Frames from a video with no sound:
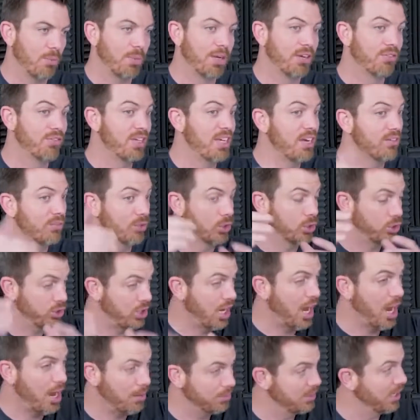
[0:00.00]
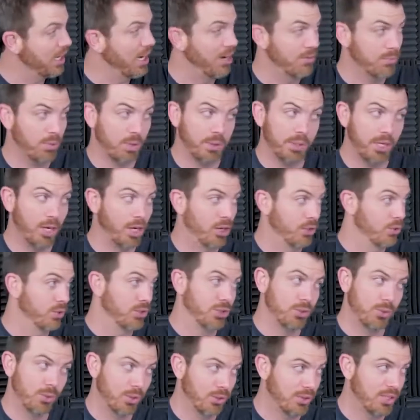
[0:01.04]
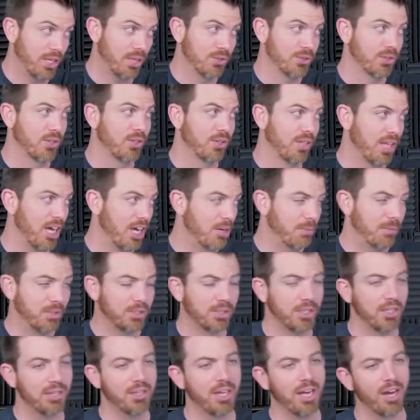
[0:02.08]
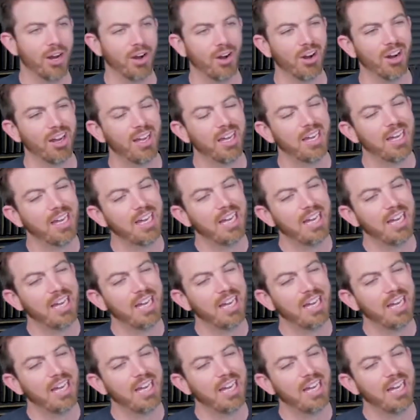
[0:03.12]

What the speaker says: But if he ever stopped, I'd have probably $200,000 liability there.